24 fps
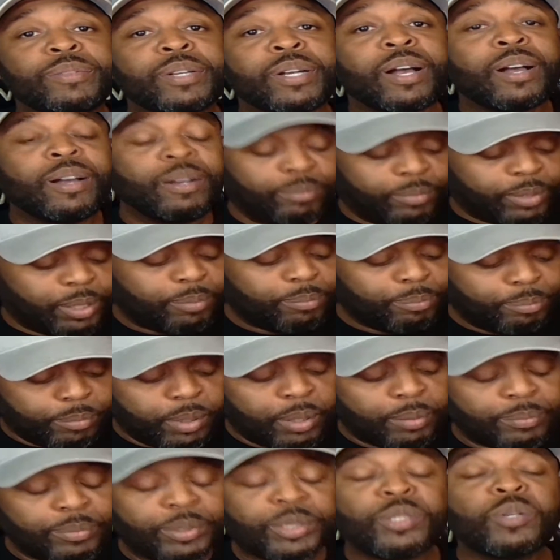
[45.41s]

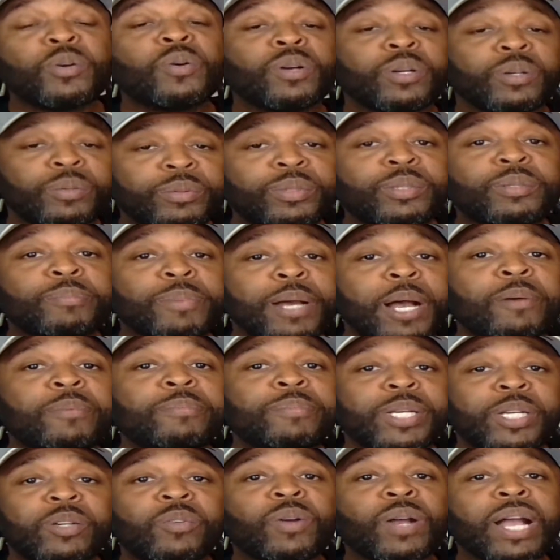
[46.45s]
I'm sure it was about
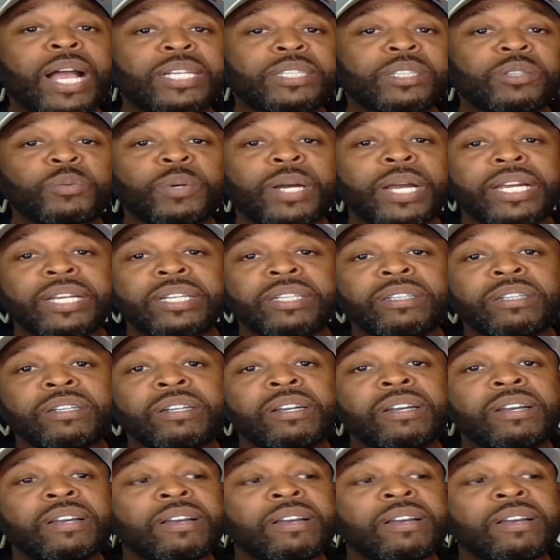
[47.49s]
me graduating